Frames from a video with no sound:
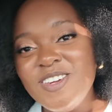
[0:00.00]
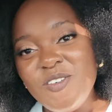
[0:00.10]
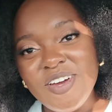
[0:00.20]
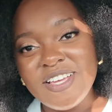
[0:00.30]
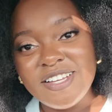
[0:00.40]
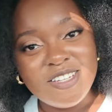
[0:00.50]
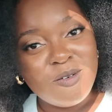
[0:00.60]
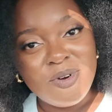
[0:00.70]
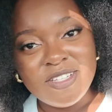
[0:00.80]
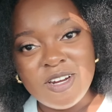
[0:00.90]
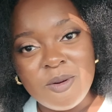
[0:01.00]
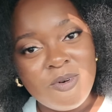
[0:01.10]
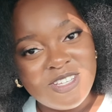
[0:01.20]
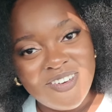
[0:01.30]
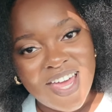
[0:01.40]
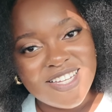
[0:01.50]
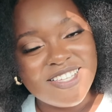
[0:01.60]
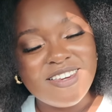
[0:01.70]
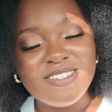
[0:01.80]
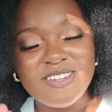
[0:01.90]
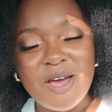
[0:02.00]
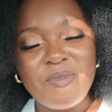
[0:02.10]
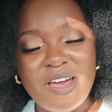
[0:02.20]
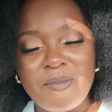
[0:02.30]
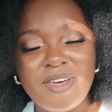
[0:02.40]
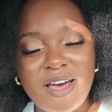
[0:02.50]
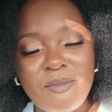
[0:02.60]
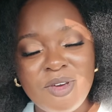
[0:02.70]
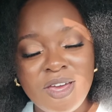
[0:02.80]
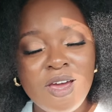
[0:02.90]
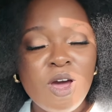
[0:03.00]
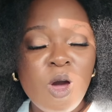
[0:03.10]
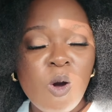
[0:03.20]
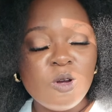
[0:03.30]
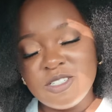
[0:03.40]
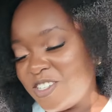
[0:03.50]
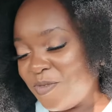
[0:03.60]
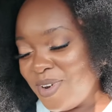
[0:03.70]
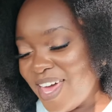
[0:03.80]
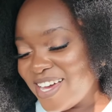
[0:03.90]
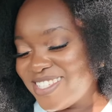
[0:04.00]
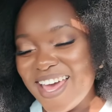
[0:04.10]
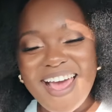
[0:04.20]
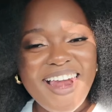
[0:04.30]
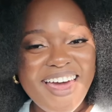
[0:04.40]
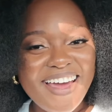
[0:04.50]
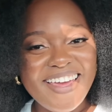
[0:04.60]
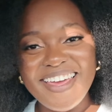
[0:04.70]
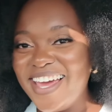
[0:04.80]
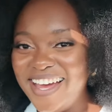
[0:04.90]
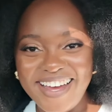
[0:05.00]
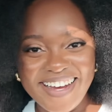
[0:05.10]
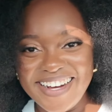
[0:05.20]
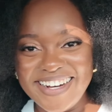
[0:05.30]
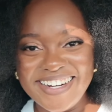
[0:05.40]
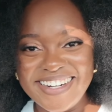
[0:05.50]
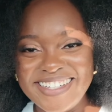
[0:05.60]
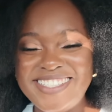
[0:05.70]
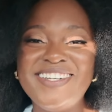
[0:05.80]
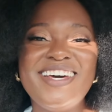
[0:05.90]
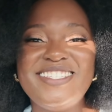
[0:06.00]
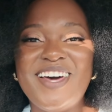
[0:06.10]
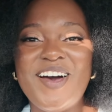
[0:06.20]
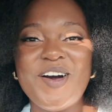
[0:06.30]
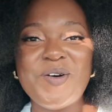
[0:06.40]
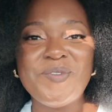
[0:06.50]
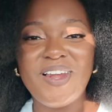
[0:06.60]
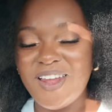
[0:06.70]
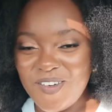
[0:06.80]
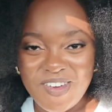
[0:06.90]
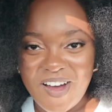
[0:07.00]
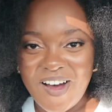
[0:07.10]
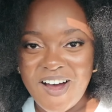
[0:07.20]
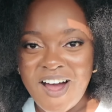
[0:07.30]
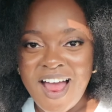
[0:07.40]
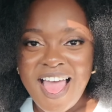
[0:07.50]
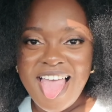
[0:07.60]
Don't forget to click the little bell to turn on post notifications, and also comment what you'll see from me next. And yeah, till next time, I love y'all.